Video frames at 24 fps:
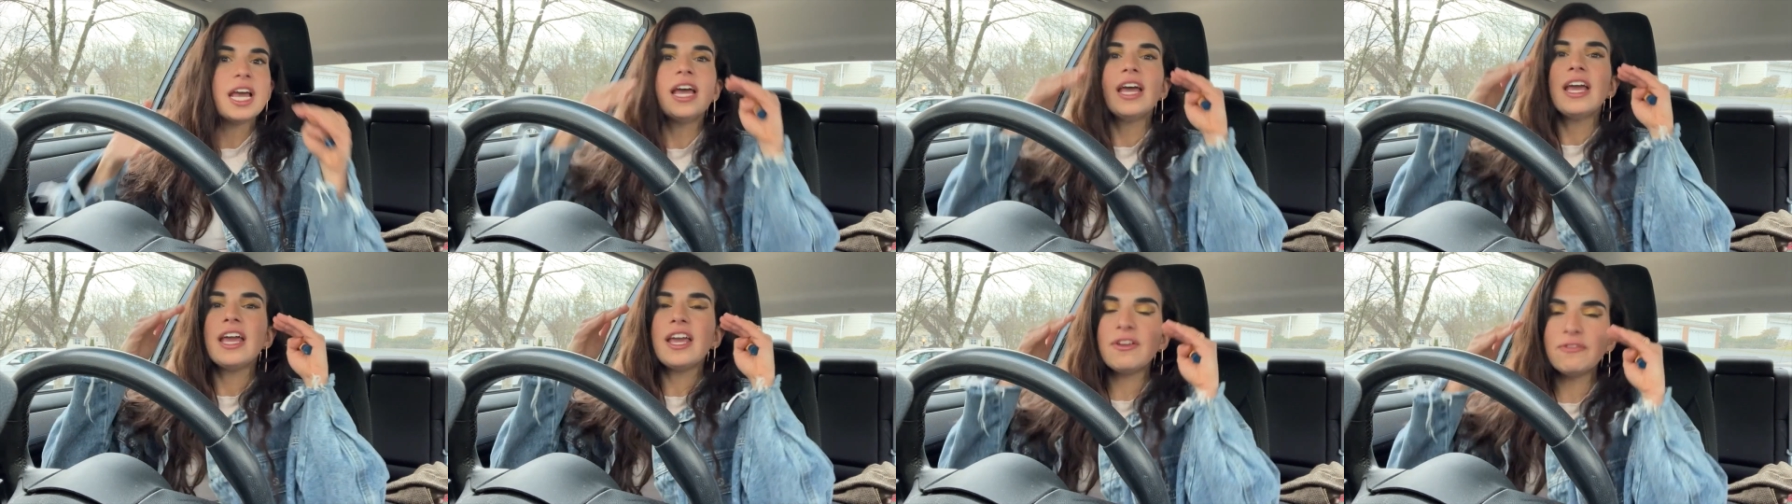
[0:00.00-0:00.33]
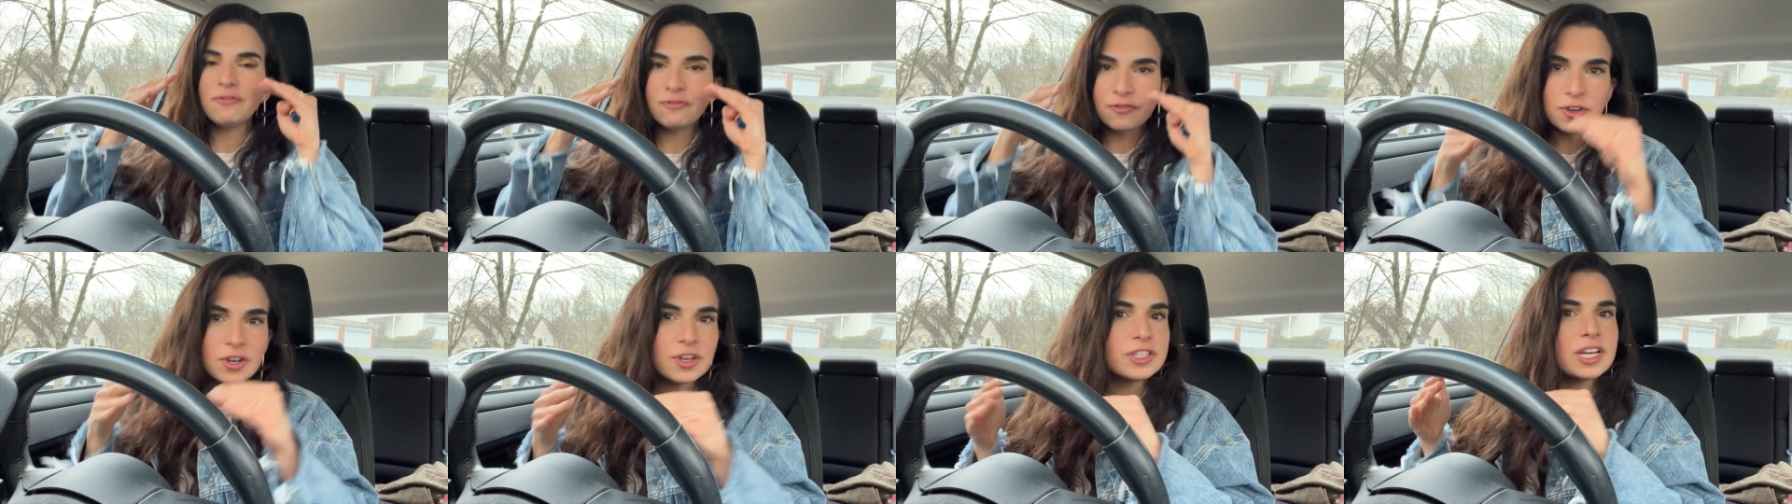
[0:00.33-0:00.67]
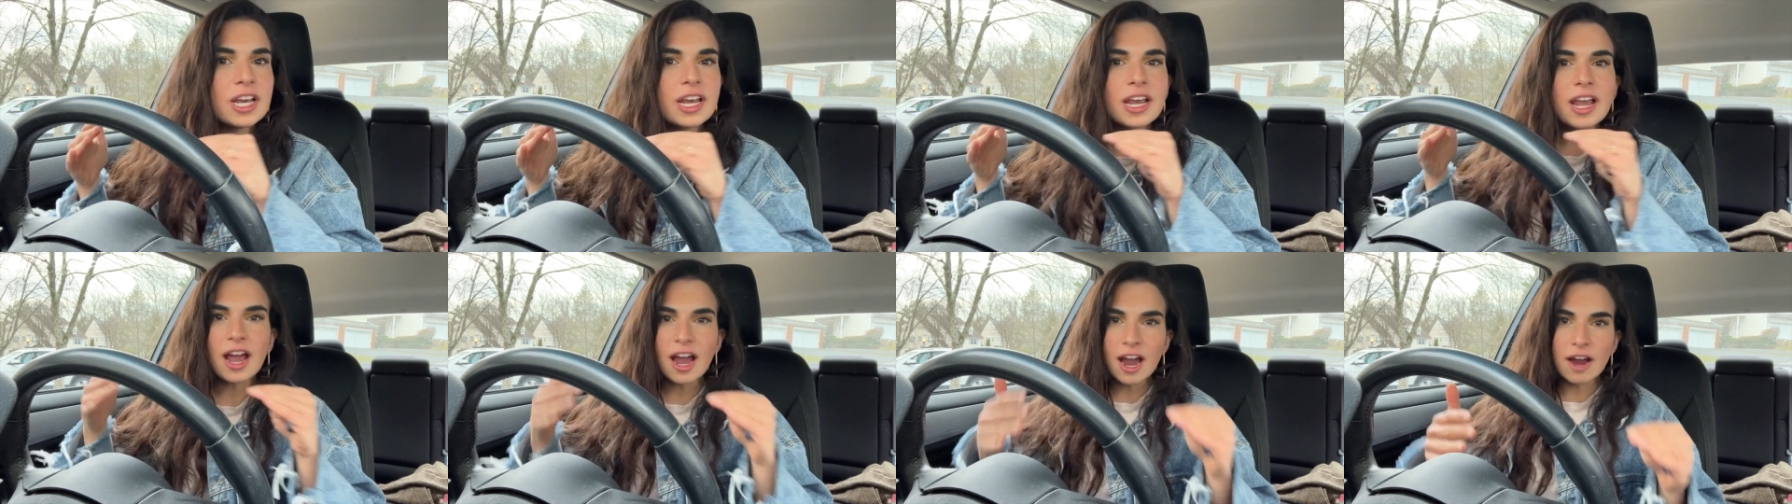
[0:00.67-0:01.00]
it feels
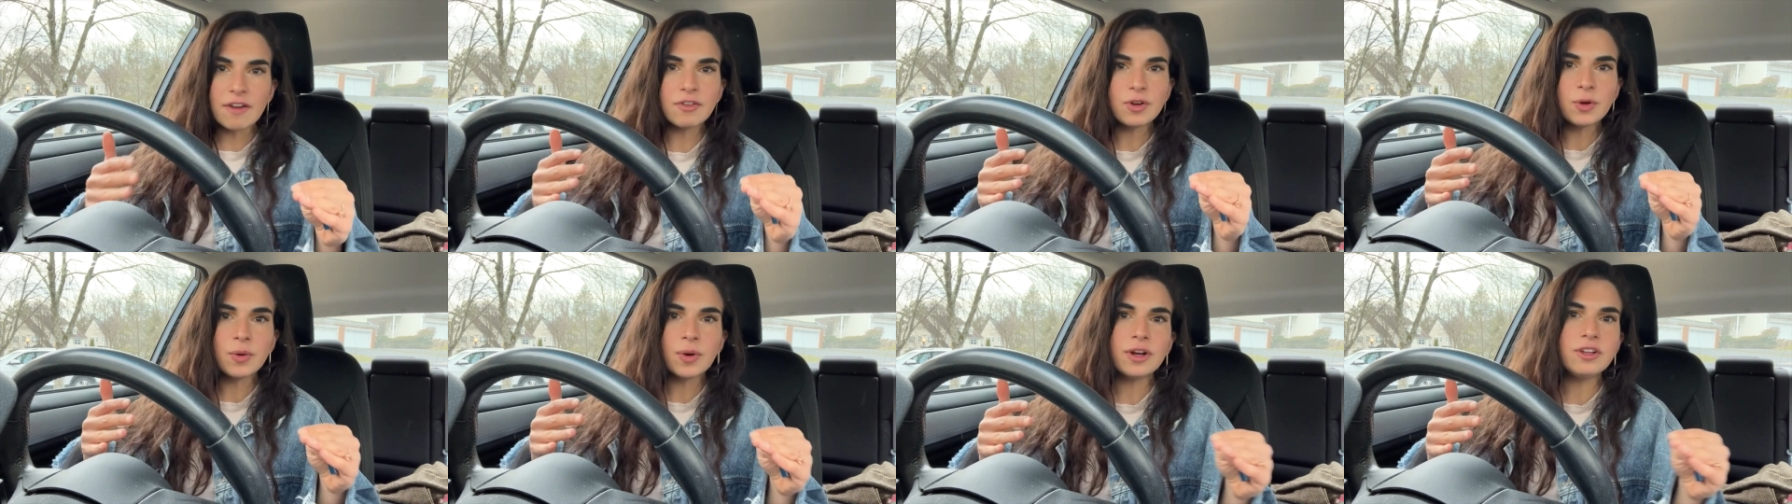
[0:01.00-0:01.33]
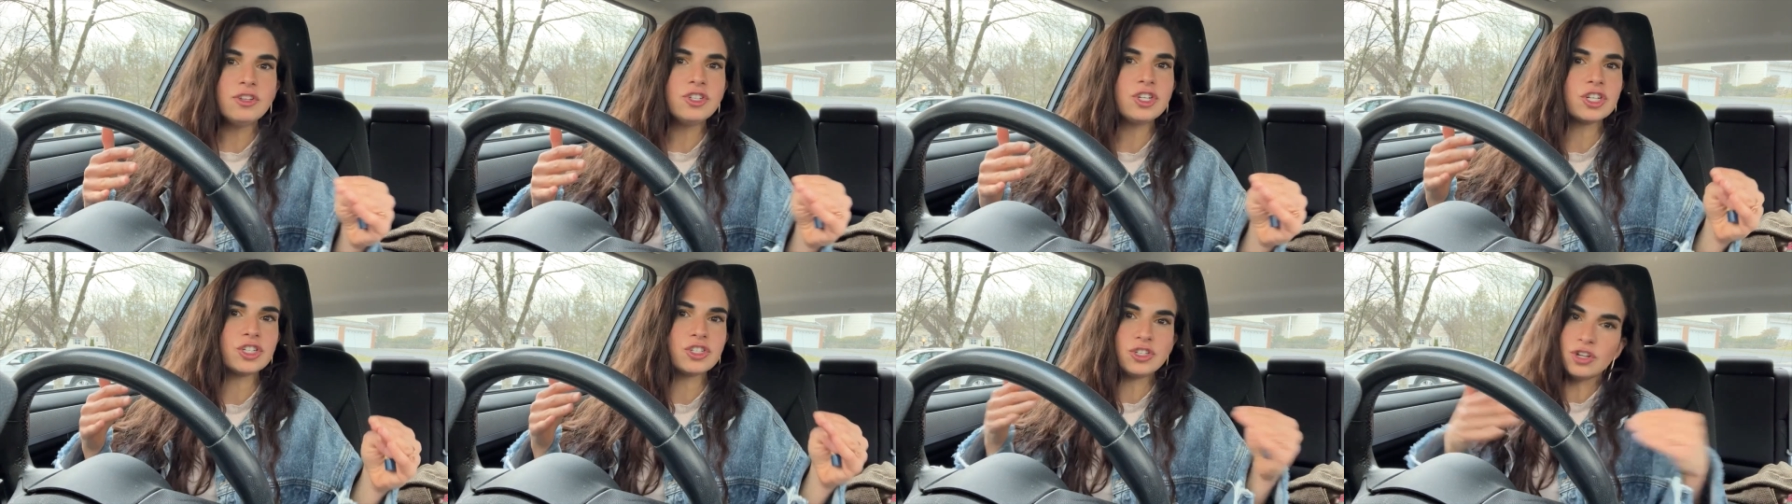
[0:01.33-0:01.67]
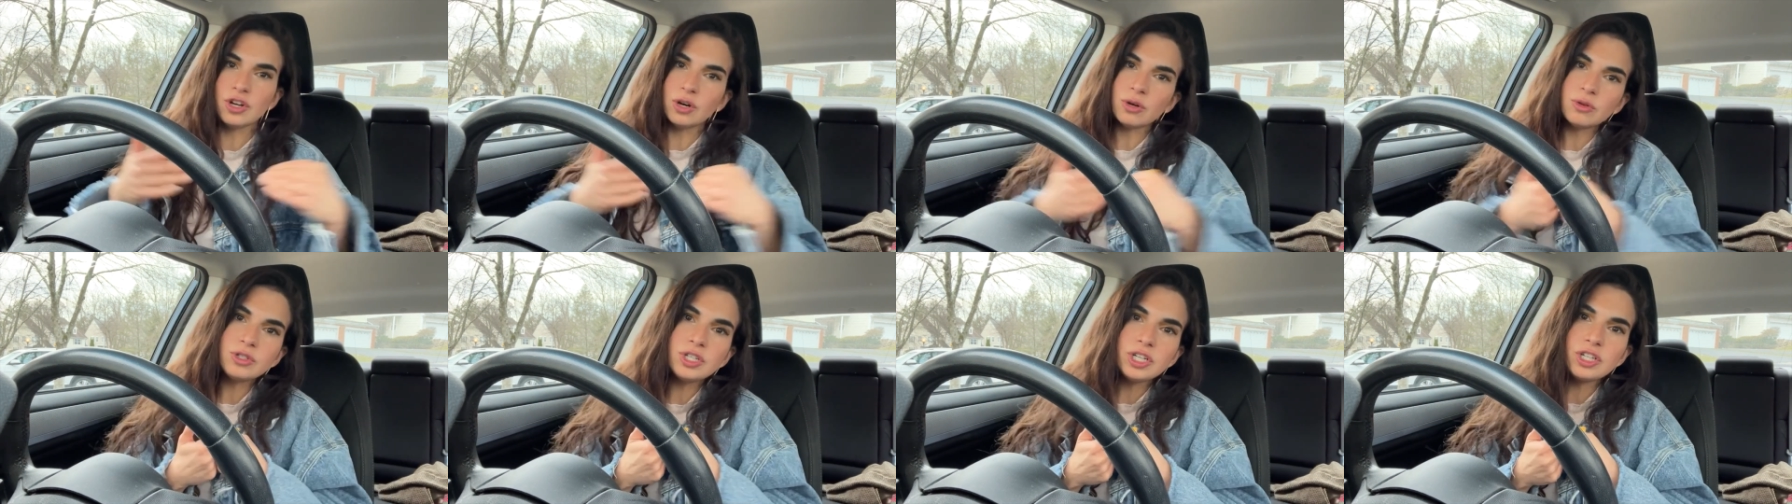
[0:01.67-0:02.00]
like everyone just
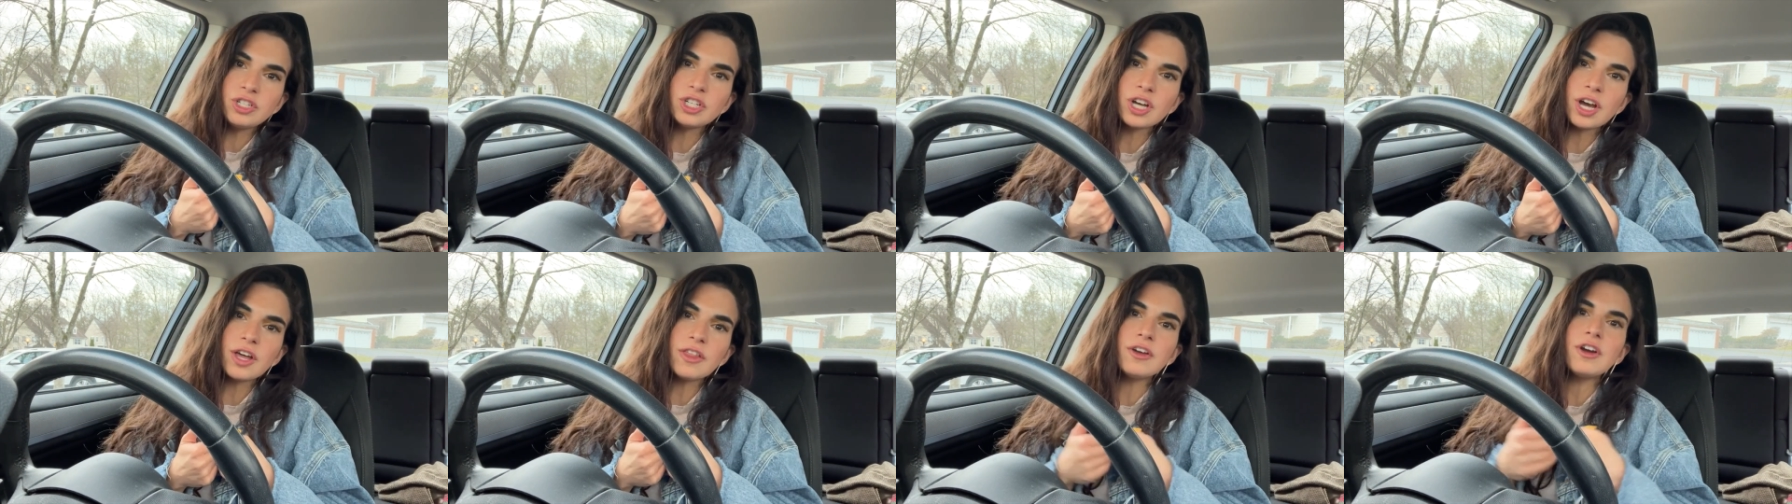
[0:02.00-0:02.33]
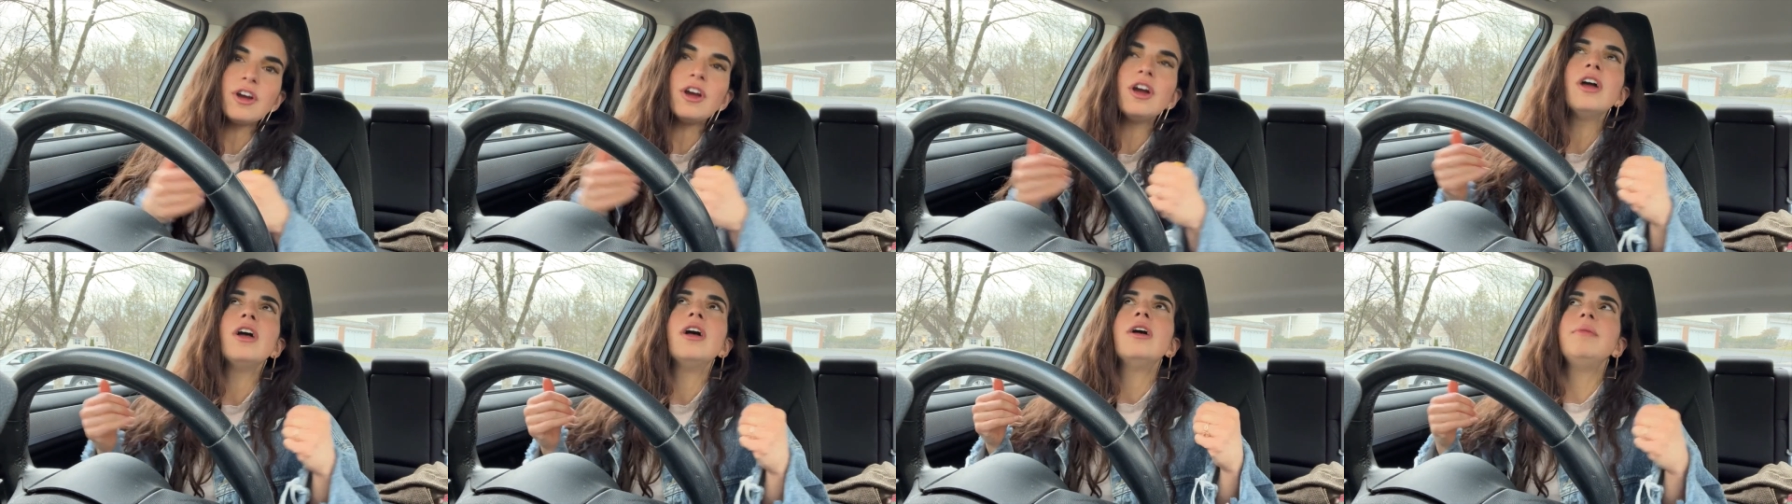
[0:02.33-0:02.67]
knows each other